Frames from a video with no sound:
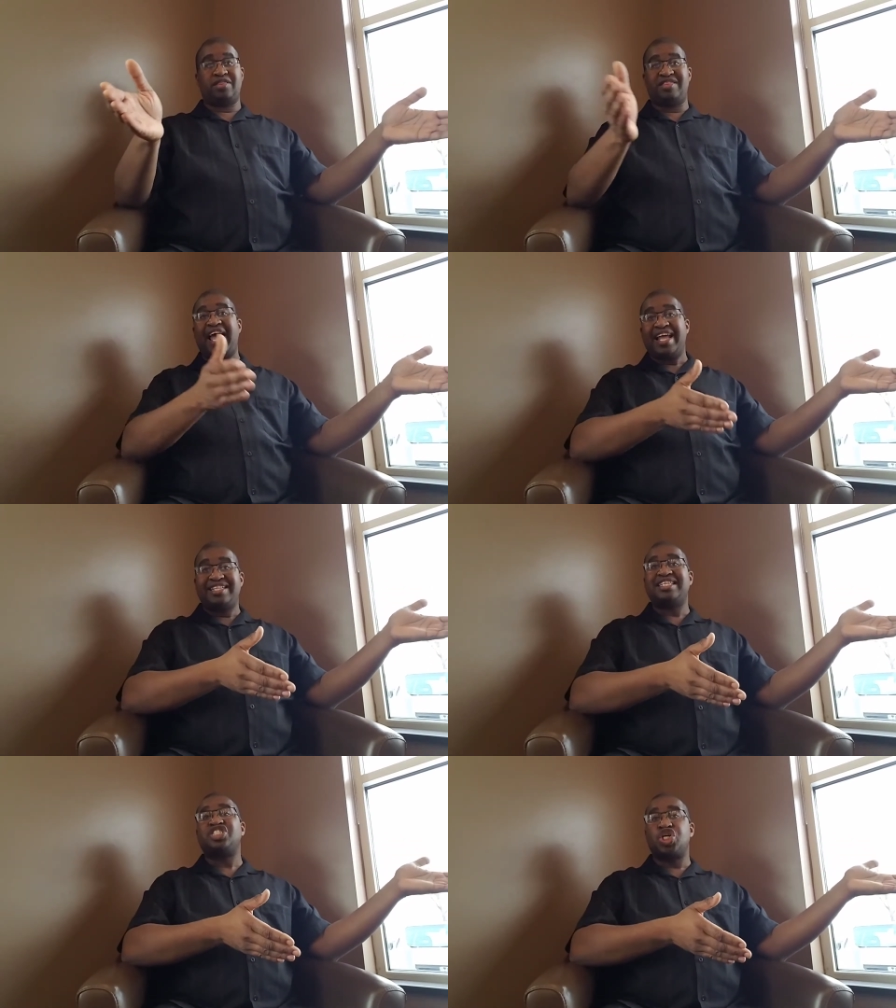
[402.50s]
they
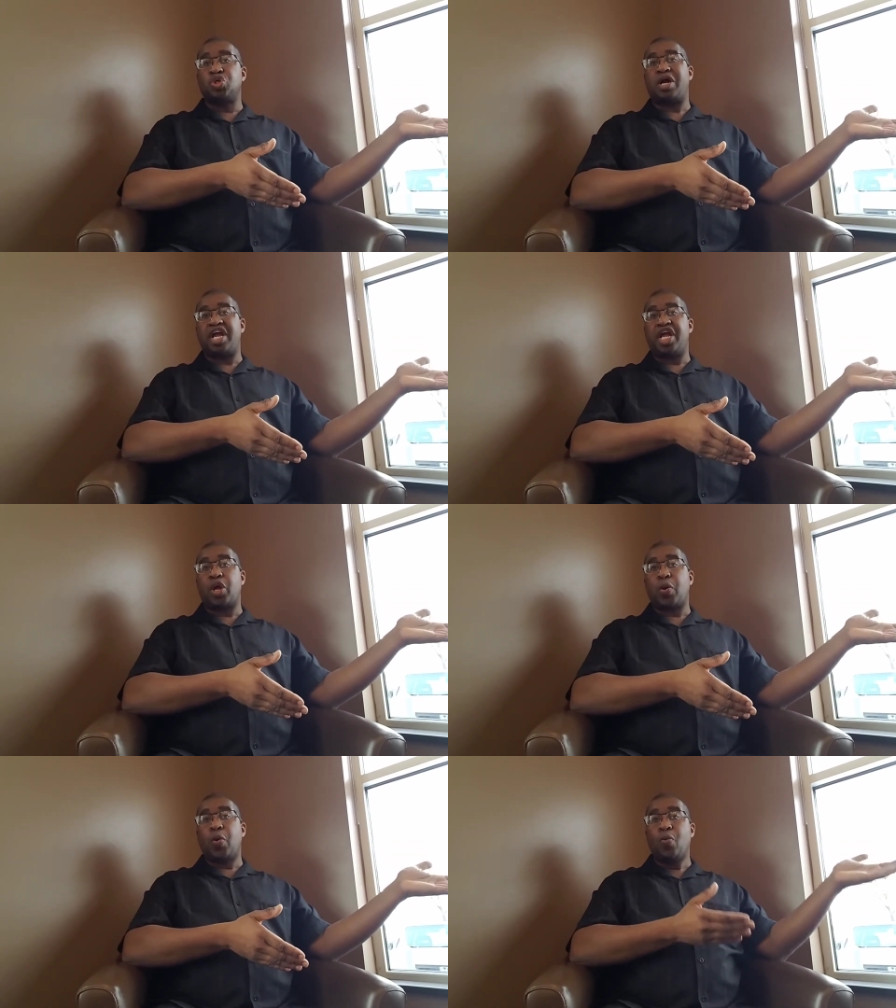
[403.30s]
disagree
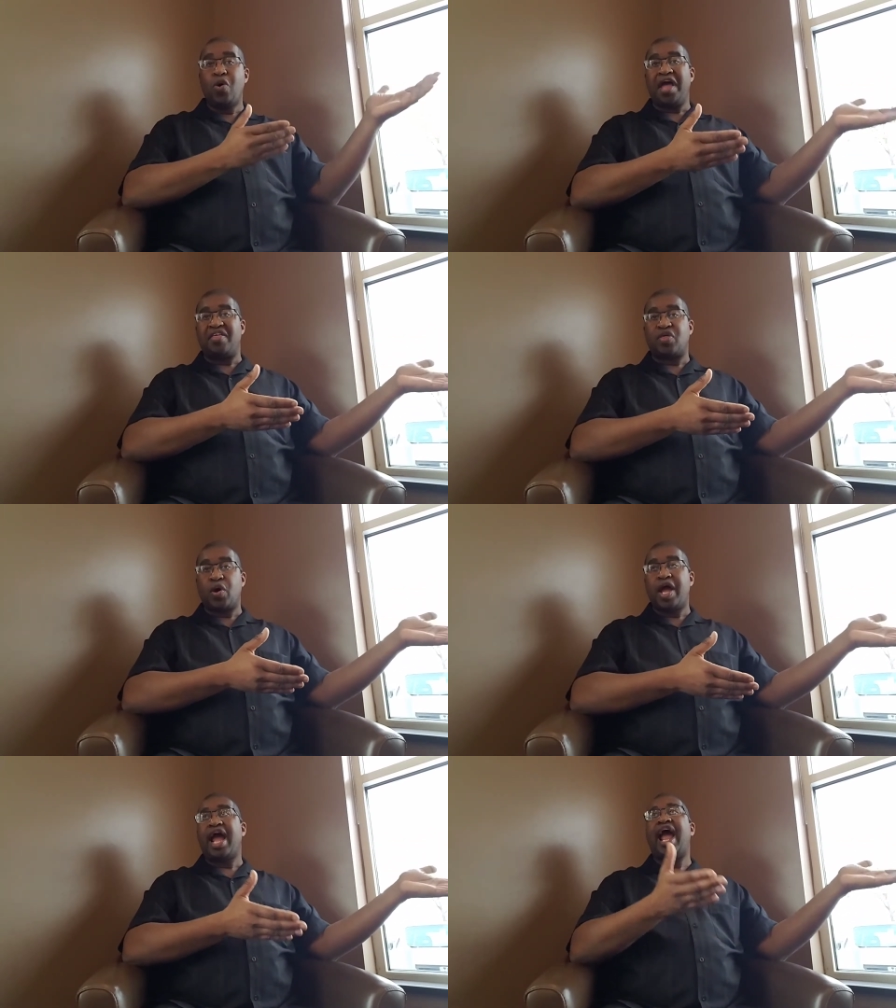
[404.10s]
with
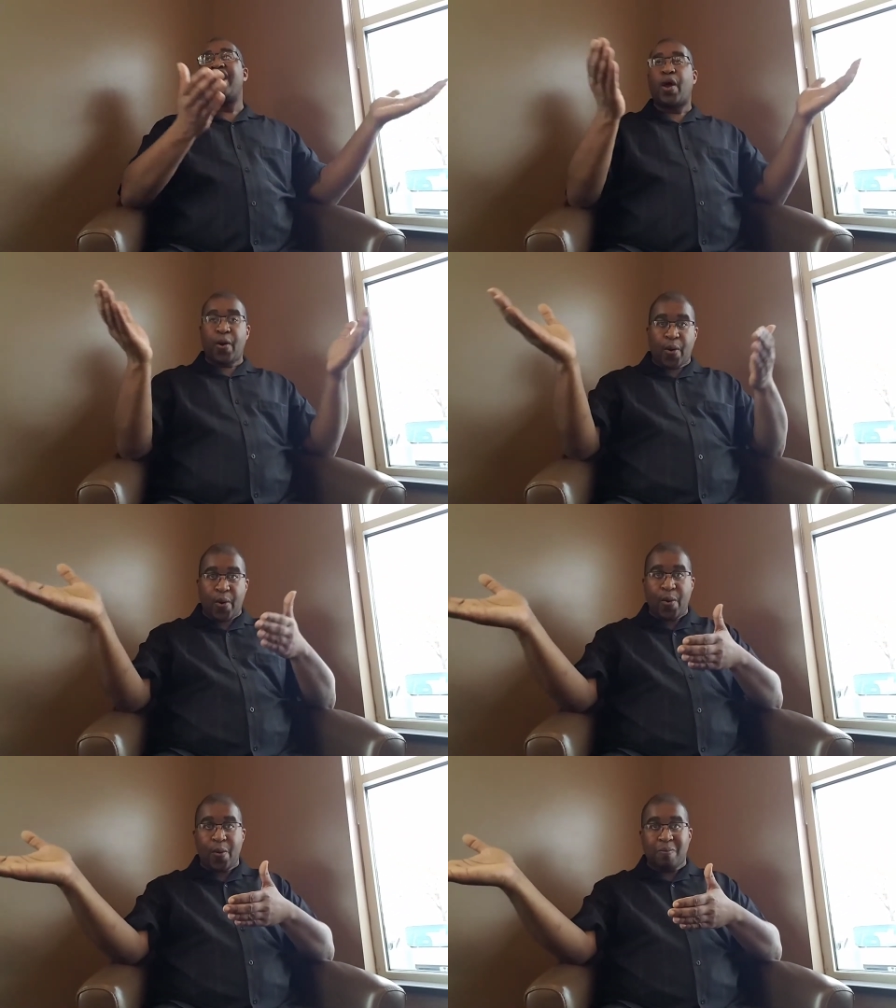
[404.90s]
and
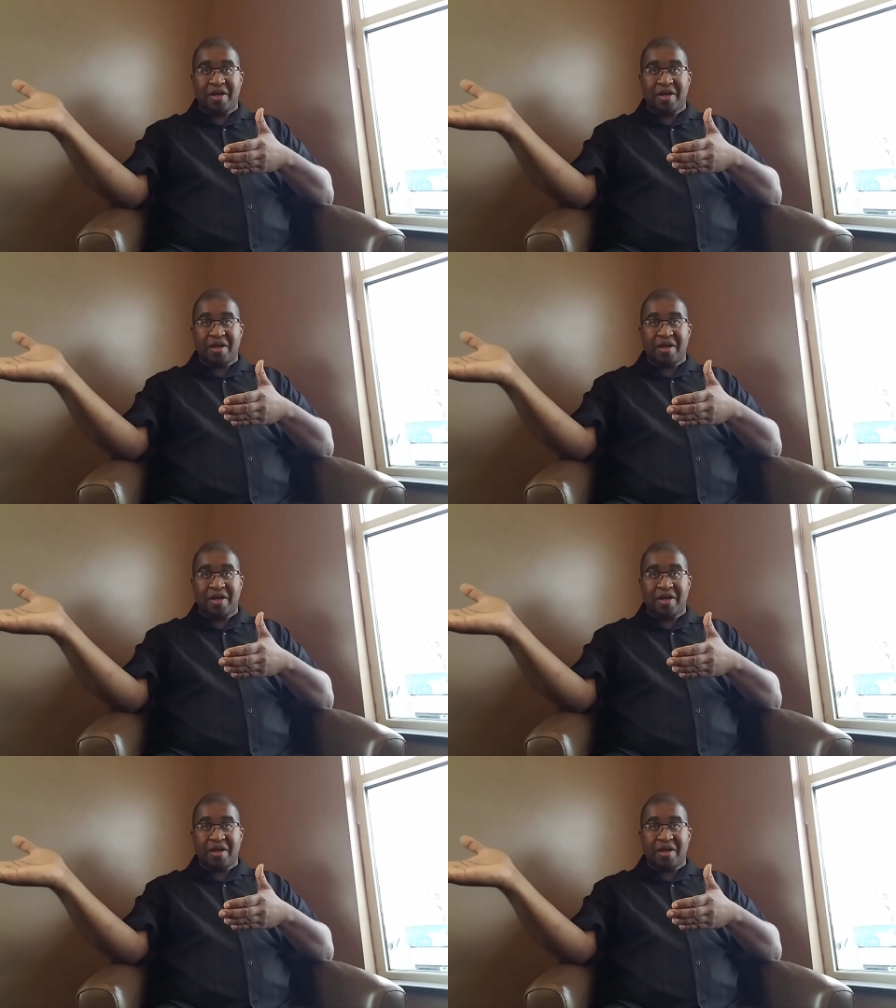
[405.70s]
whom